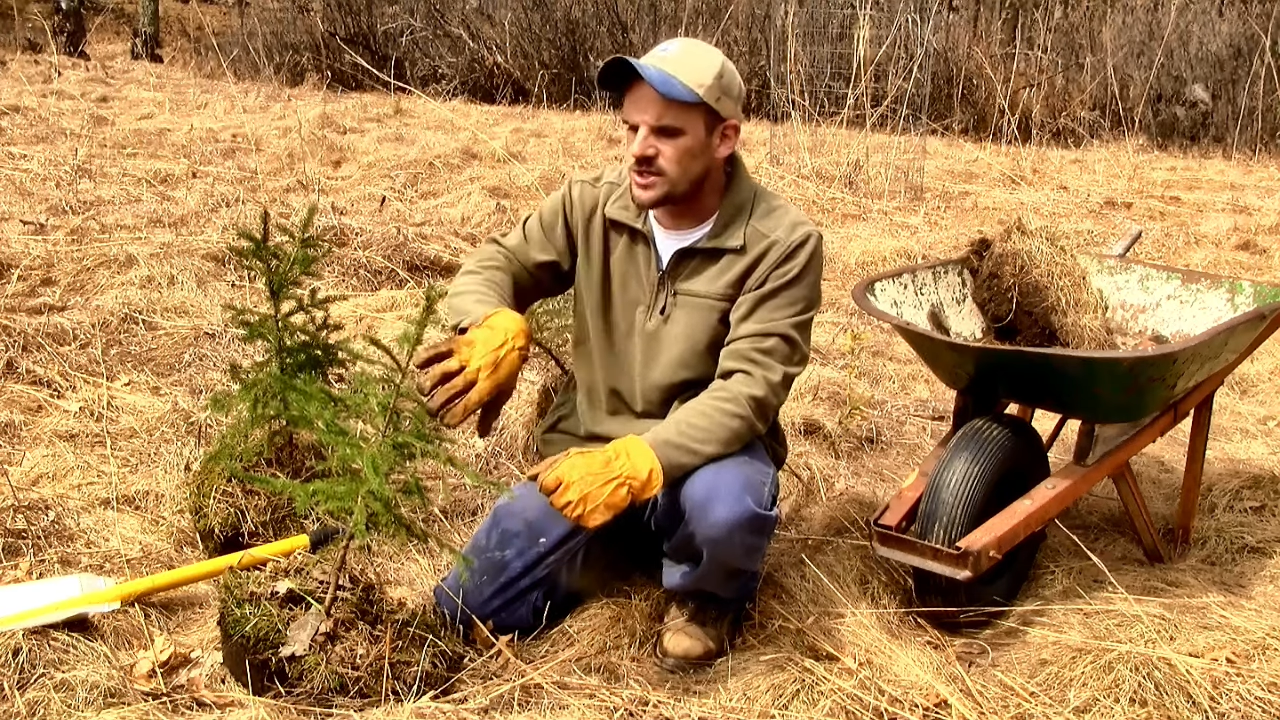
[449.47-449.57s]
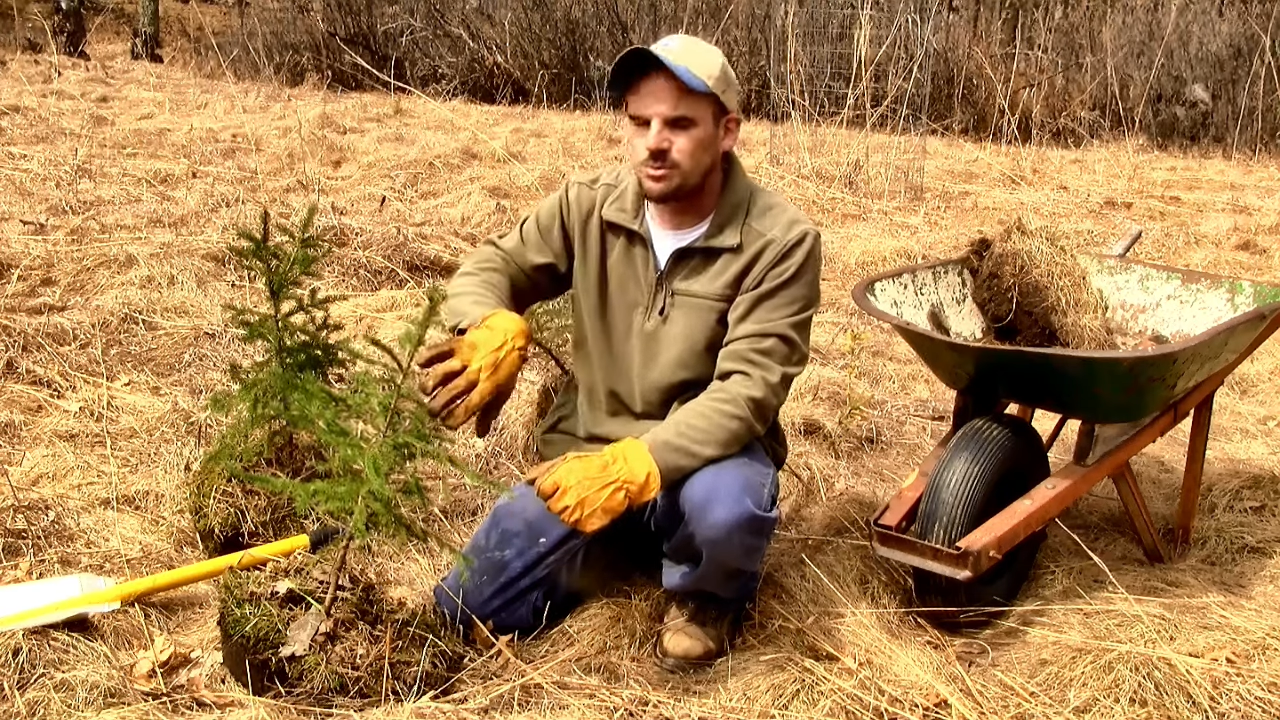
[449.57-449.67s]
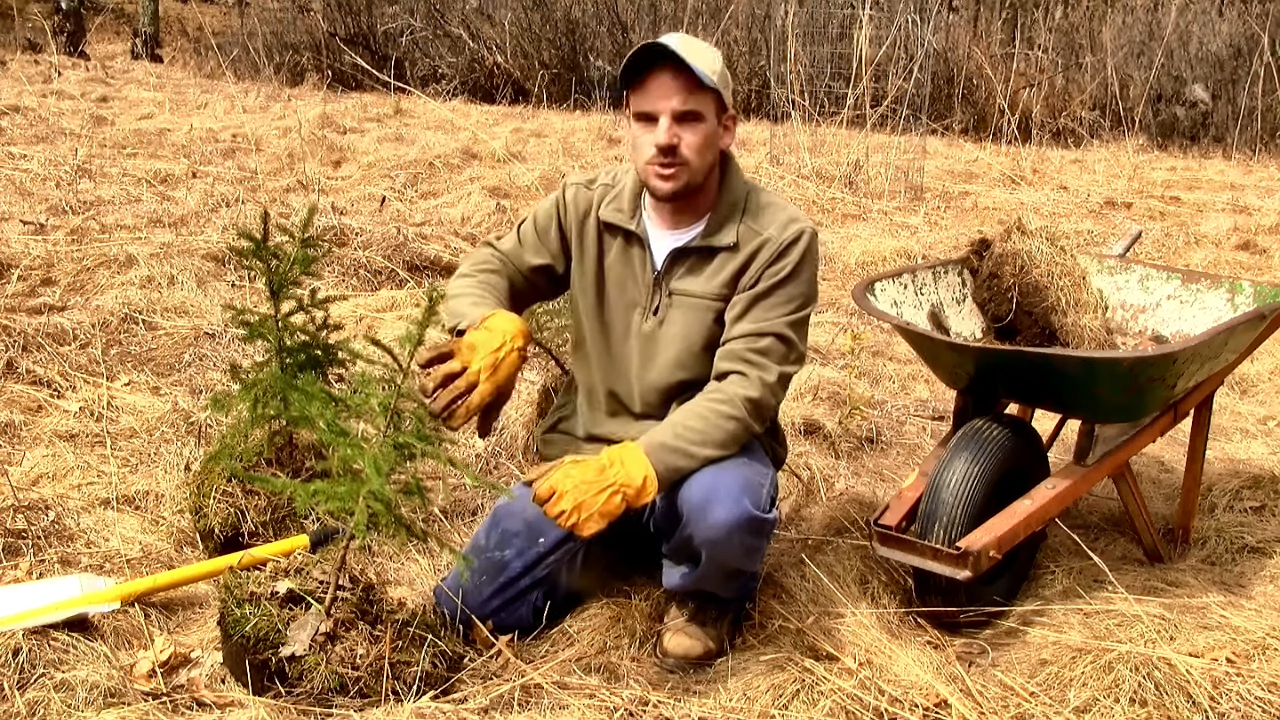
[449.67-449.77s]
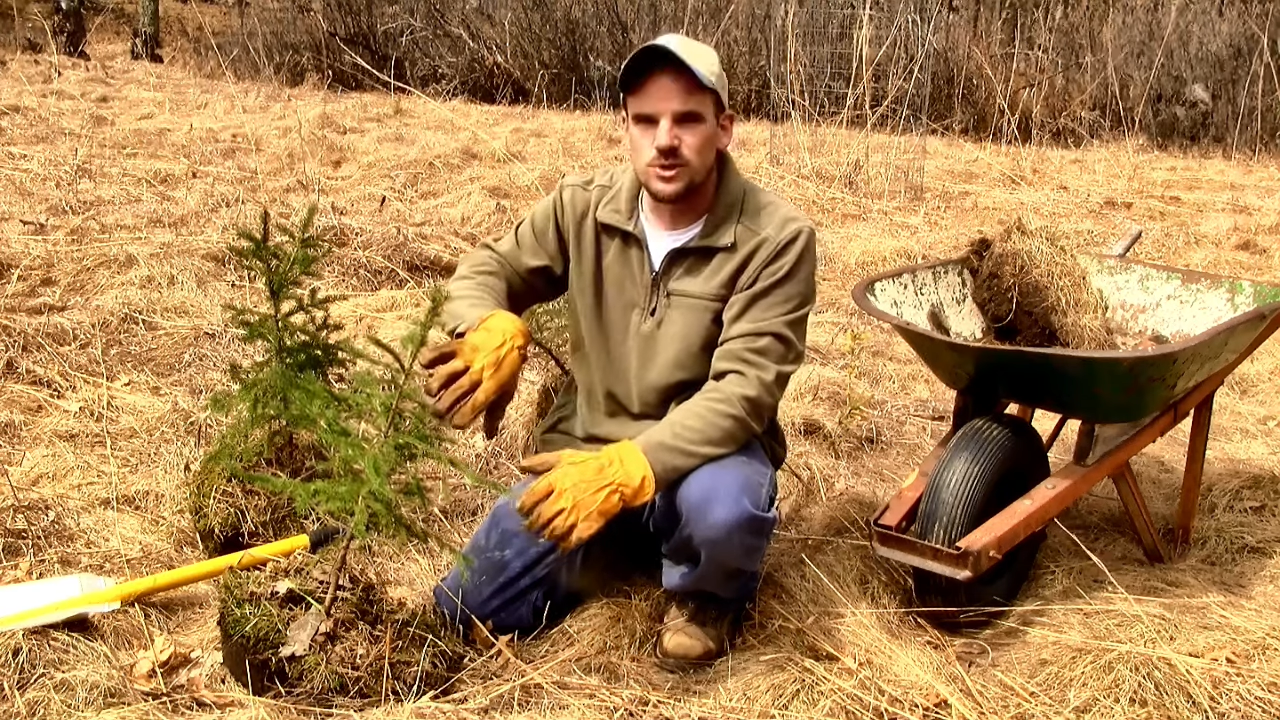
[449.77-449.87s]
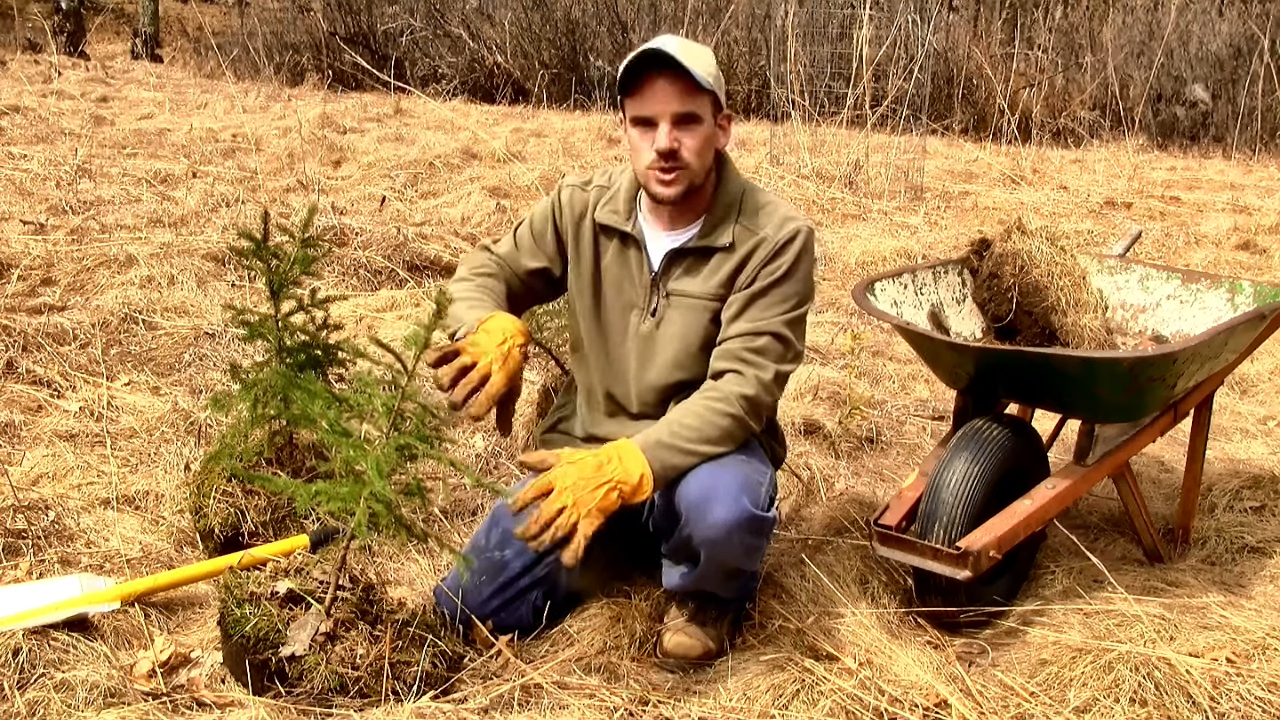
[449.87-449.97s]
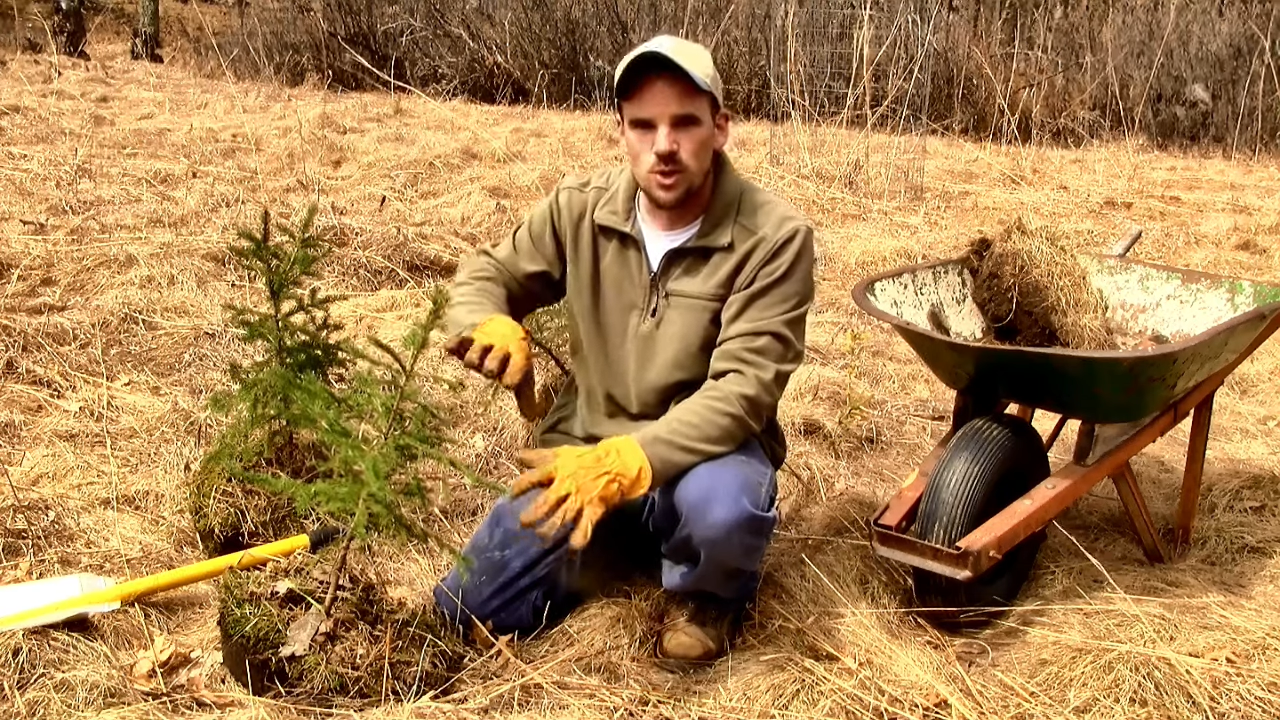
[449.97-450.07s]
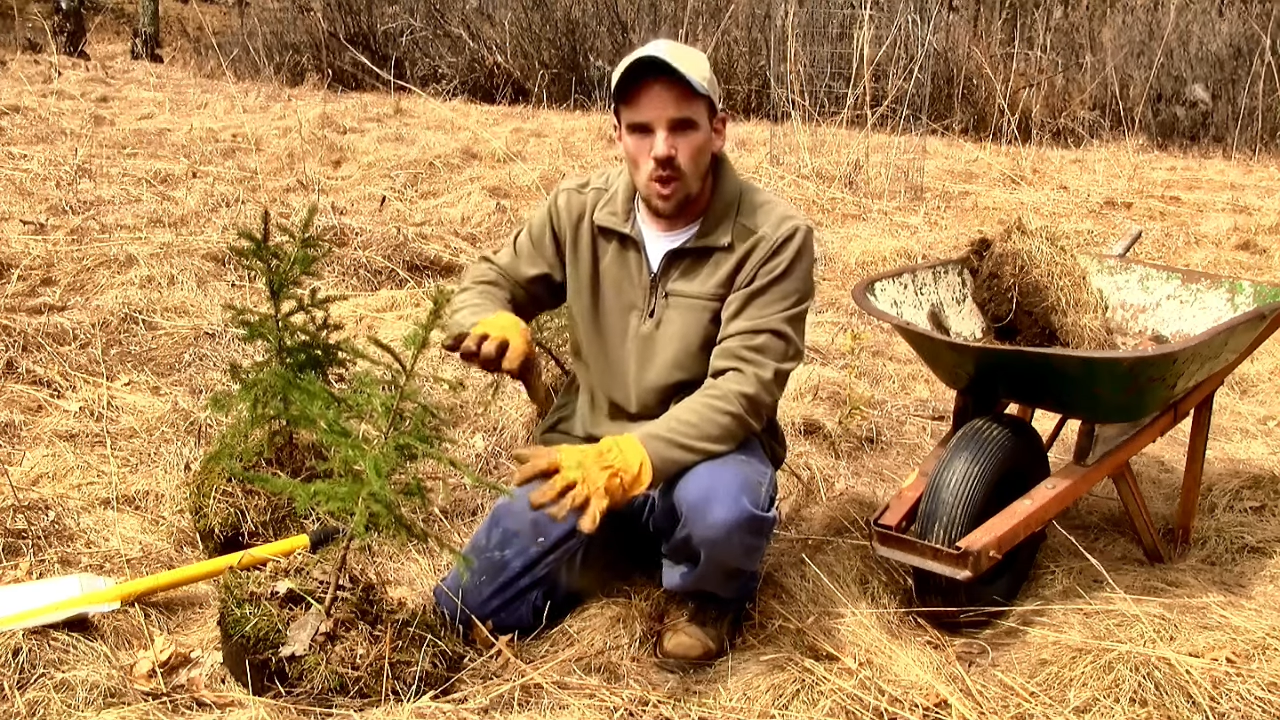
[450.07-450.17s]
spruce do